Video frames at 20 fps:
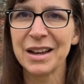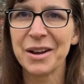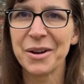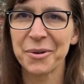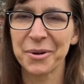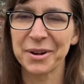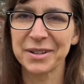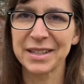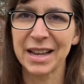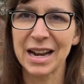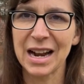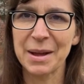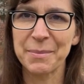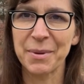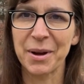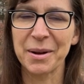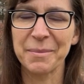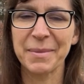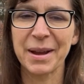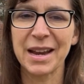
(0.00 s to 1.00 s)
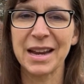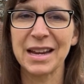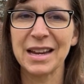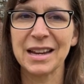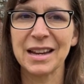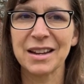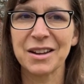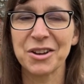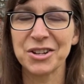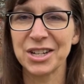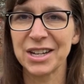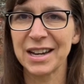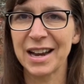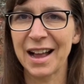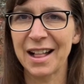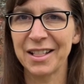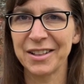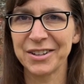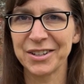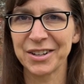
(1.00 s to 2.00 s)
or sign up on my coaching
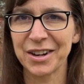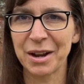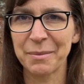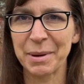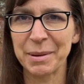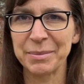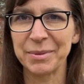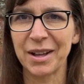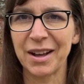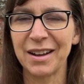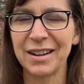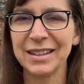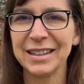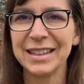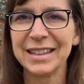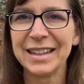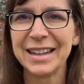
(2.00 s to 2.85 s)
calendar on my blog.